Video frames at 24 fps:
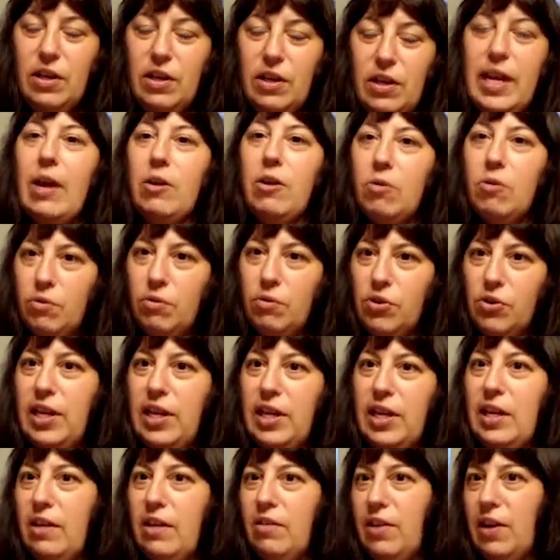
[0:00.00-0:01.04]
accountable for
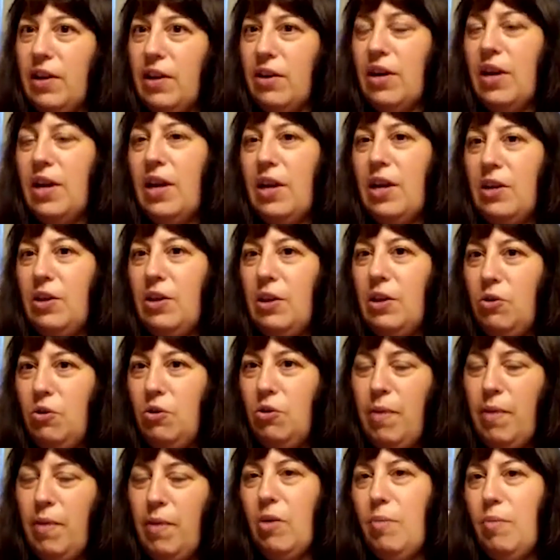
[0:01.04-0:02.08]
getting there, you
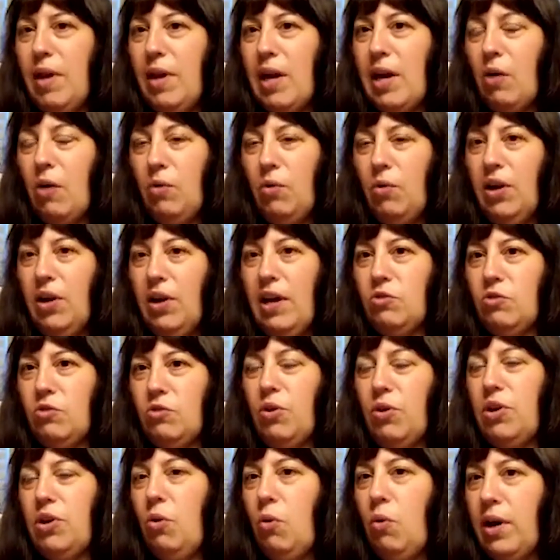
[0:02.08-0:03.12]
may or may not realize where
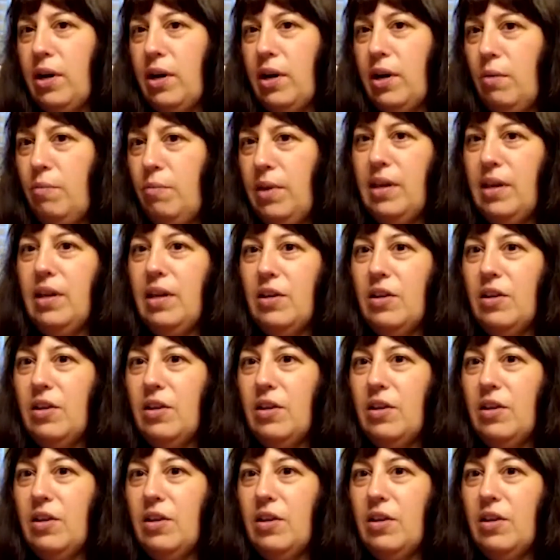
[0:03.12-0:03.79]
you want to be.